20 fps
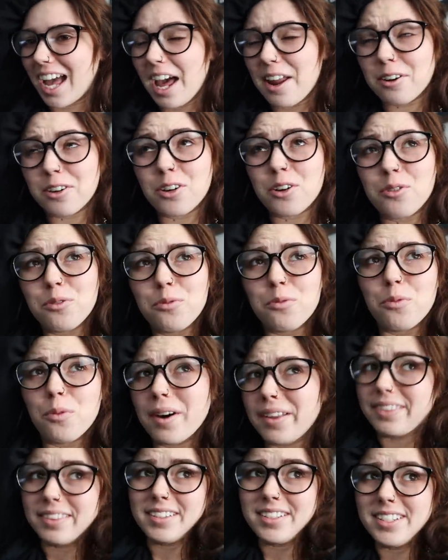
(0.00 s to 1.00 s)
I don't know
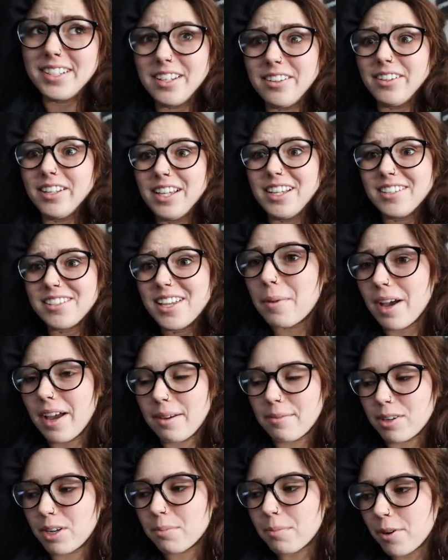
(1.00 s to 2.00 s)
what the deal is, but
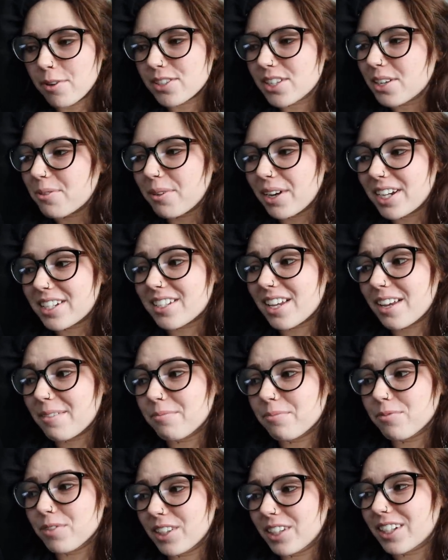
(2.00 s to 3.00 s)
I'm gonna post it anyway because
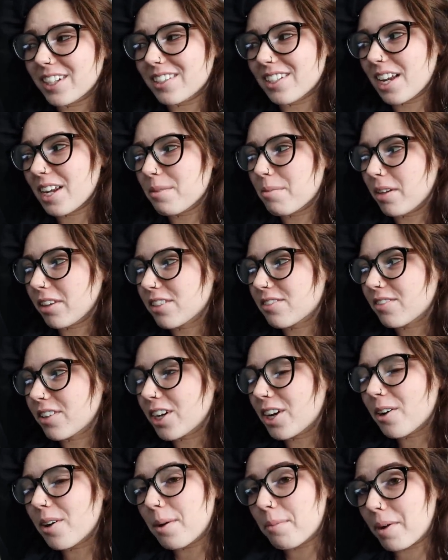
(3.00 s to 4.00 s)
I'm really excited about this
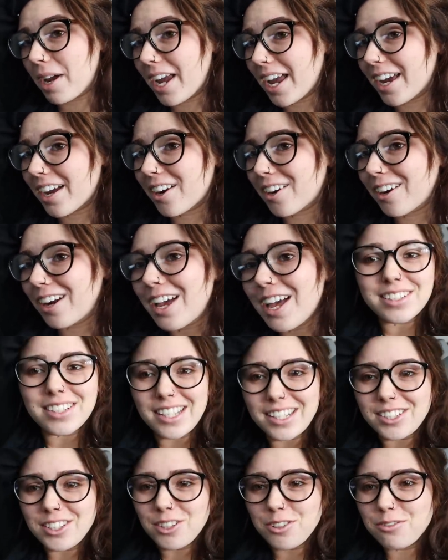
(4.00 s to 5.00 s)
video and my hair.
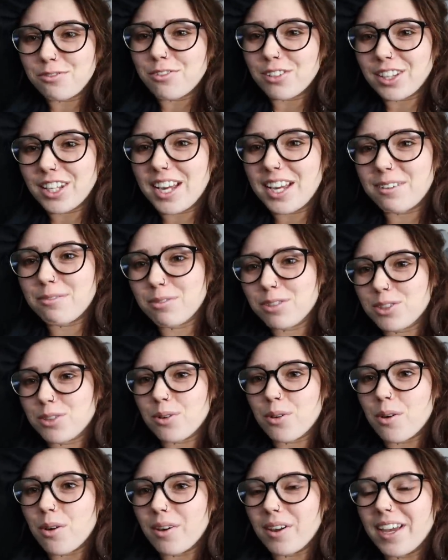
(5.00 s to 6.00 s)
Stay tuned for the end
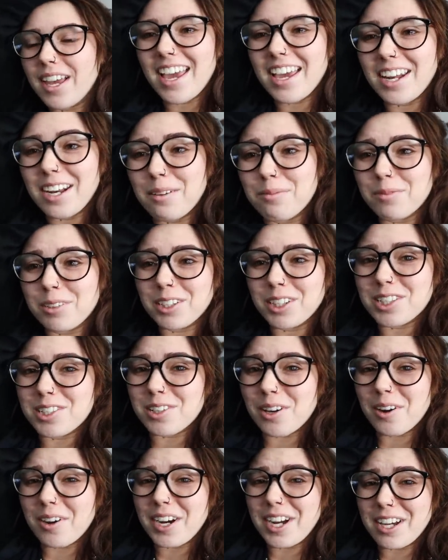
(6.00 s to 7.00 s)
result, and I'm really
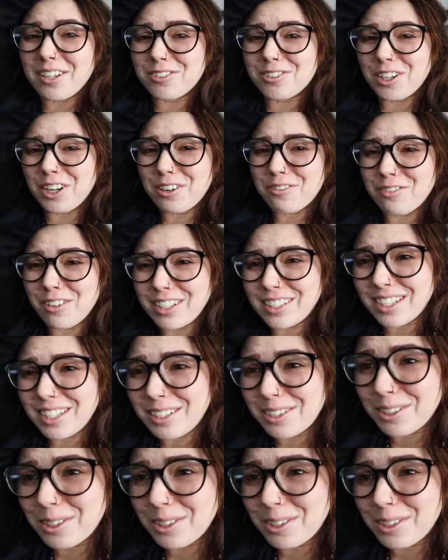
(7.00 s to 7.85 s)
sorry. I'll try to fix it